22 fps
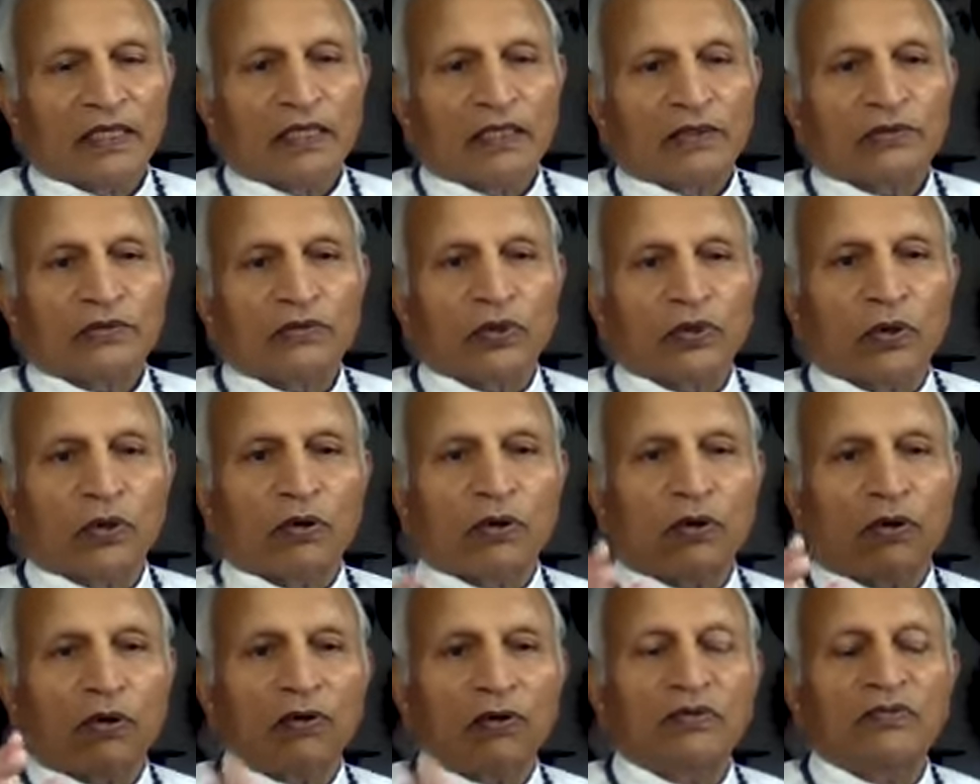So
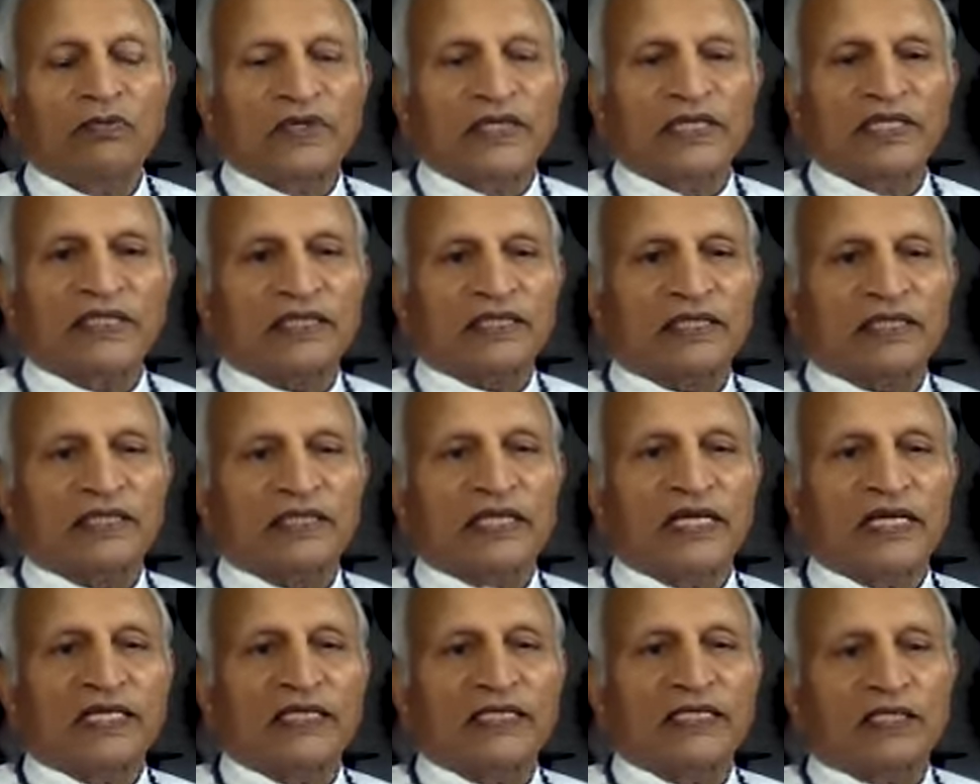always
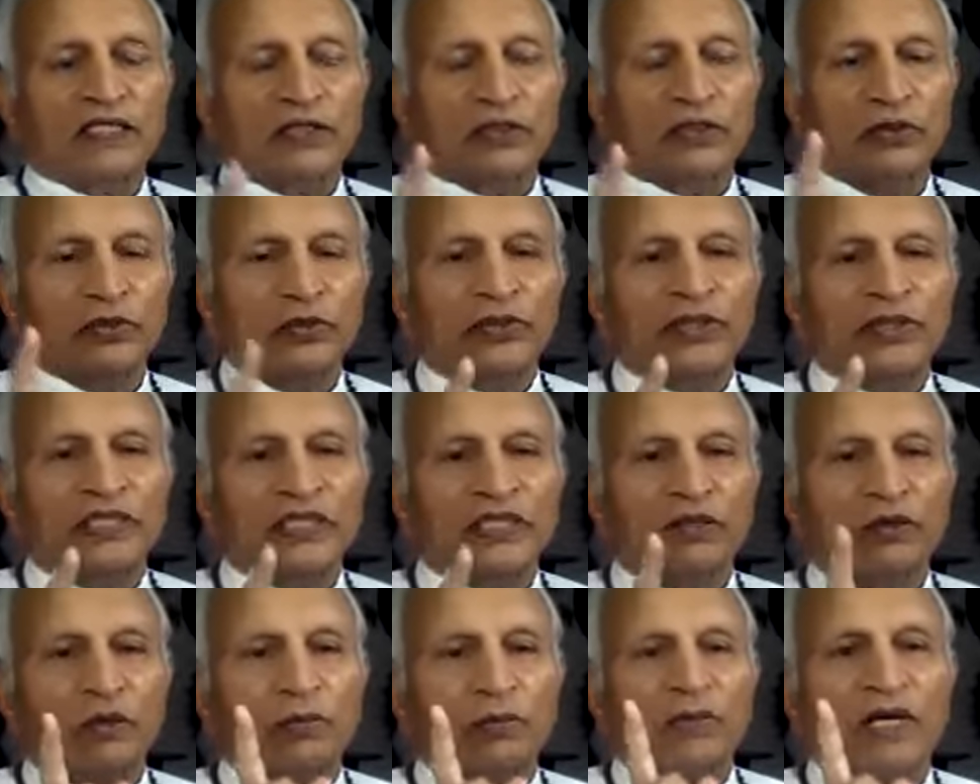there is union
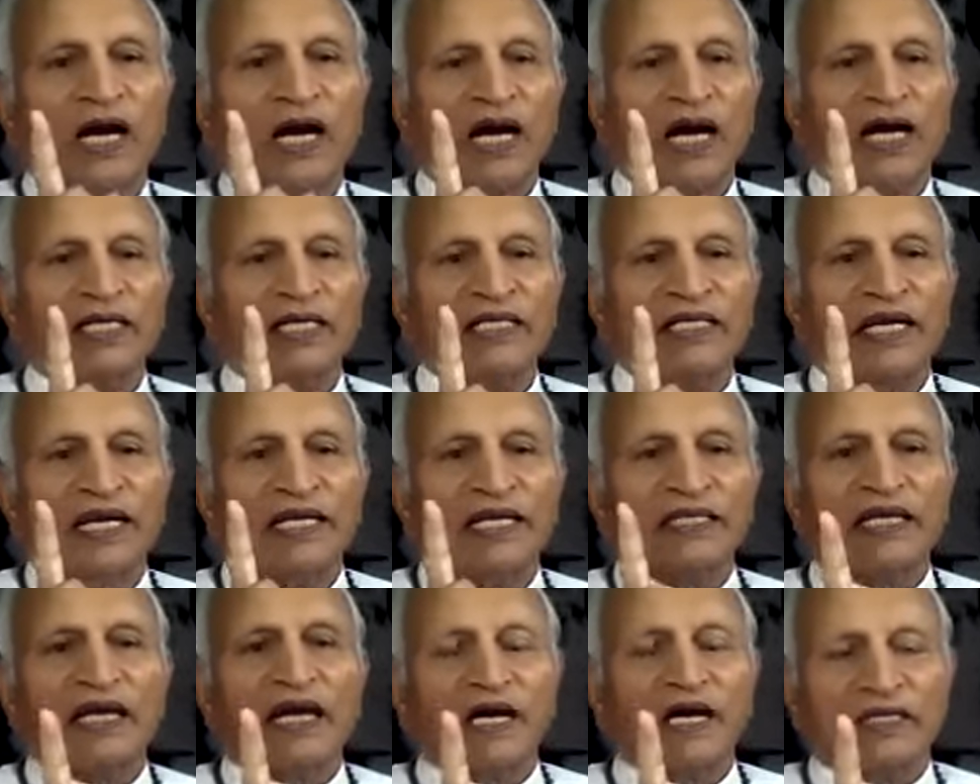of God
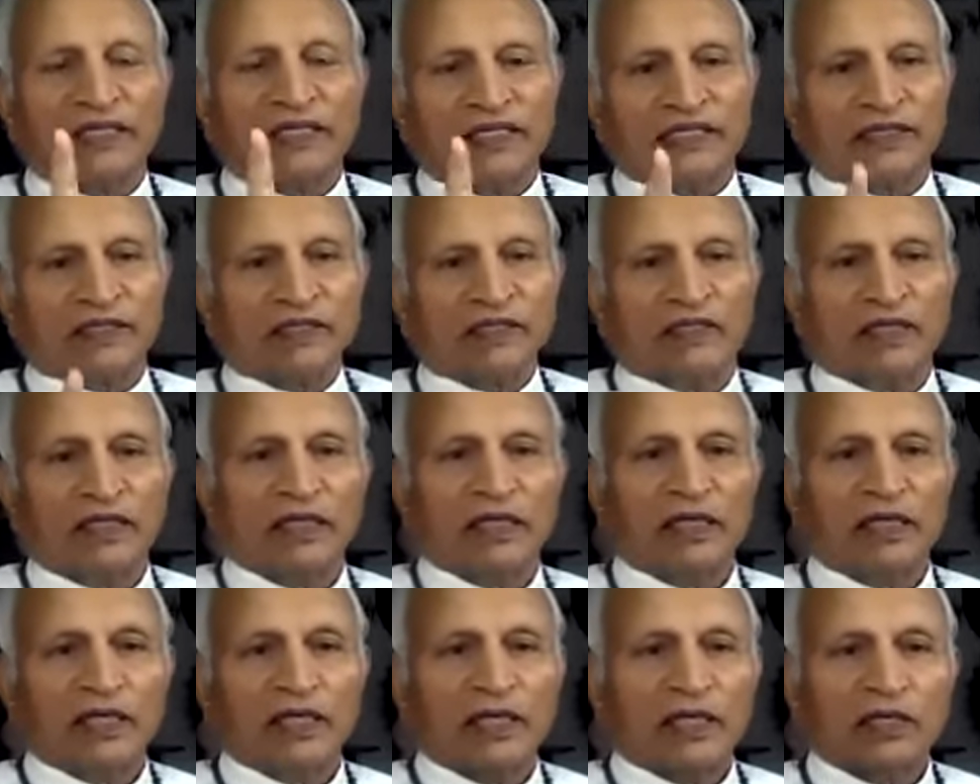and goddess.
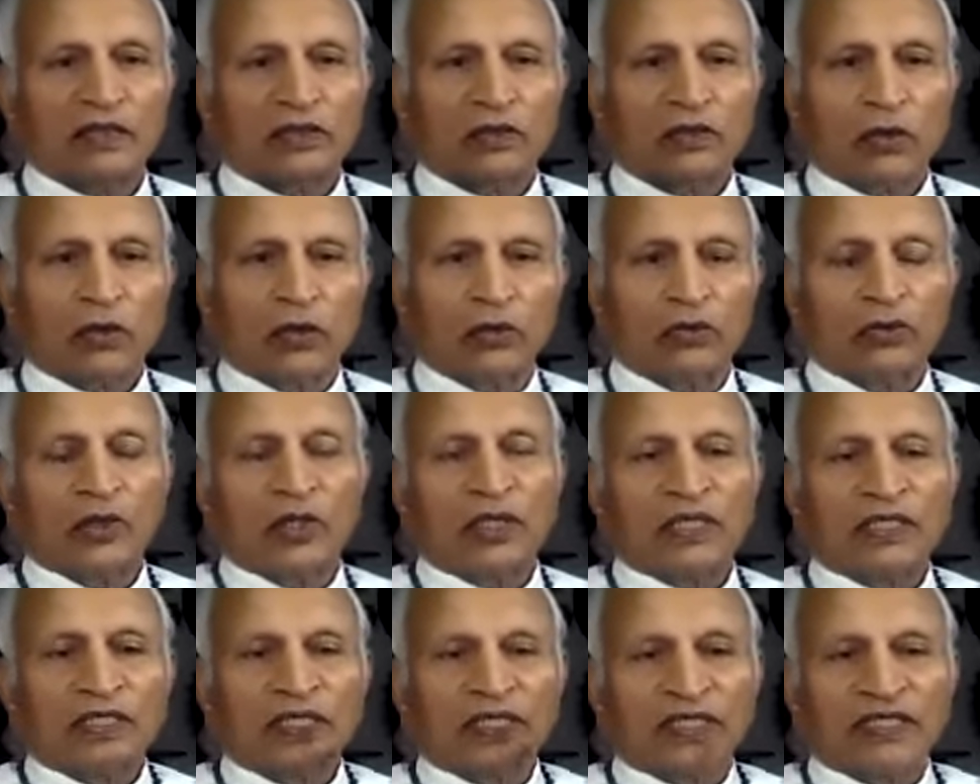So
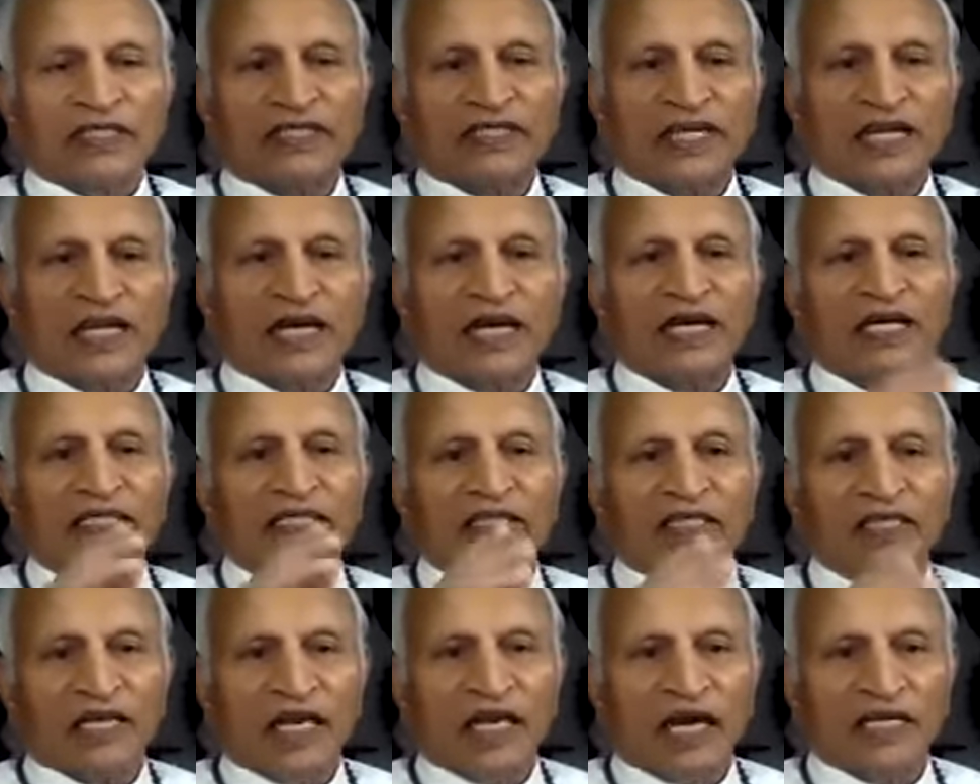Krishna has
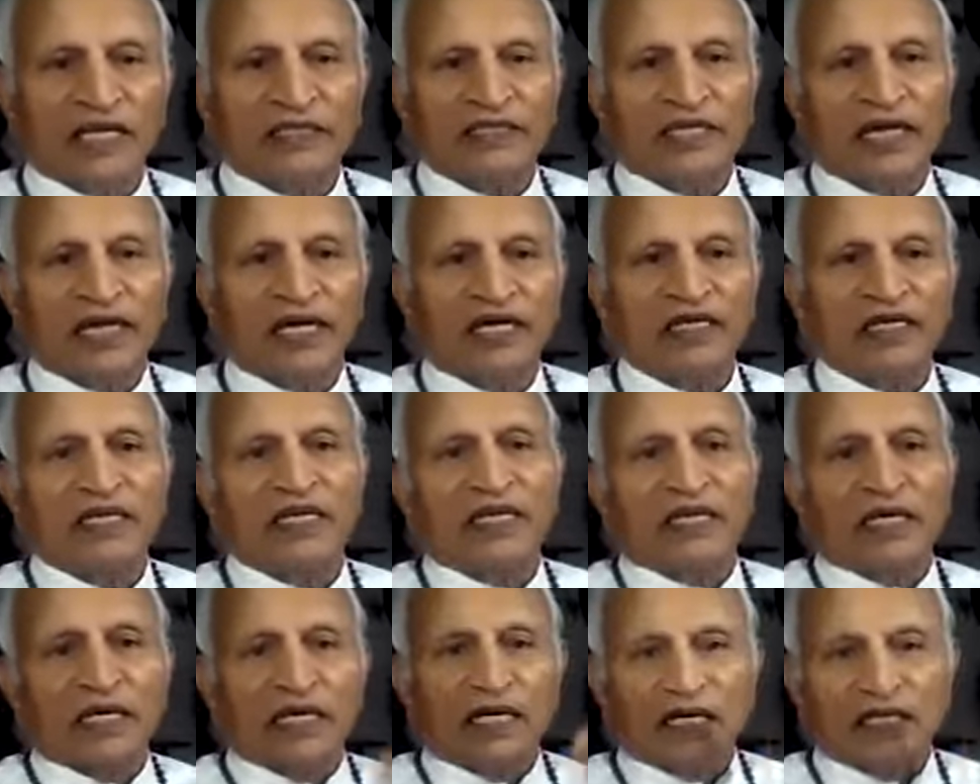Radha,
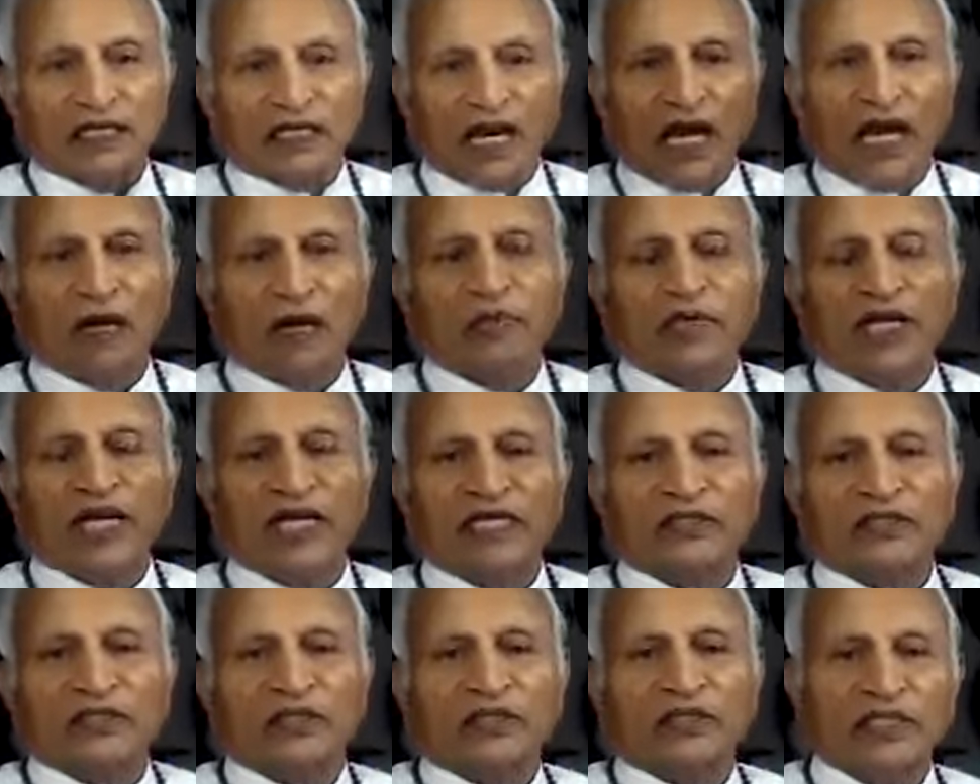Ram
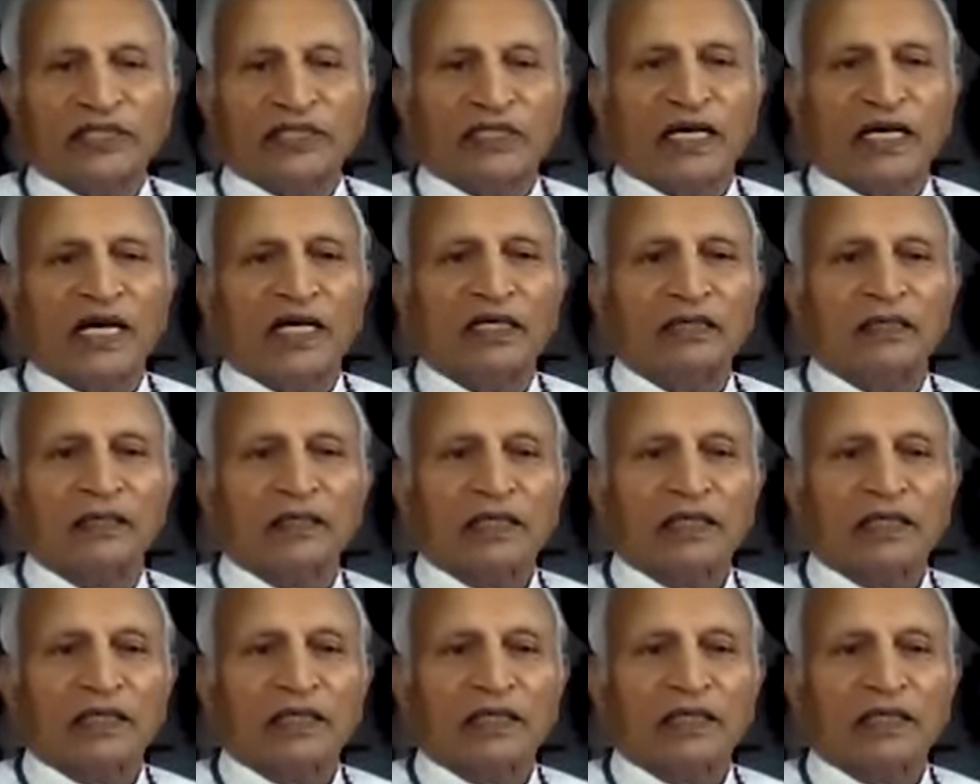has Sita.